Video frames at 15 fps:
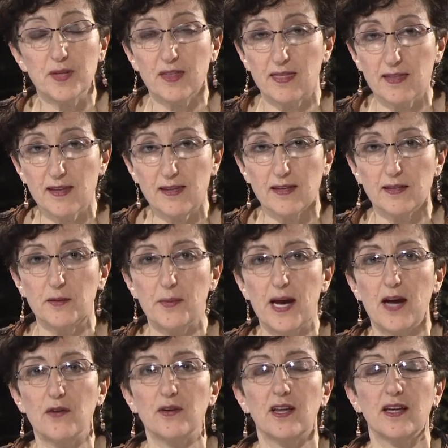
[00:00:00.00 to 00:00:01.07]
thinking
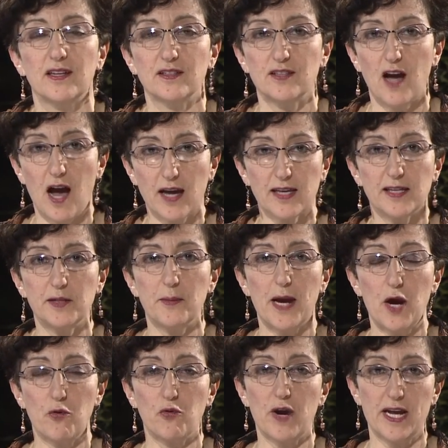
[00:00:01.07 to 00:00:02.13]
about and talking
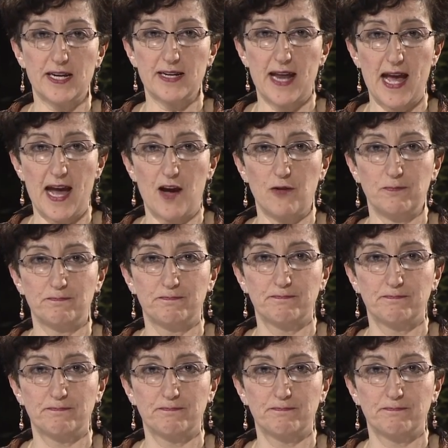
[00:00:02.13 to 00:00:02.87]
about right now.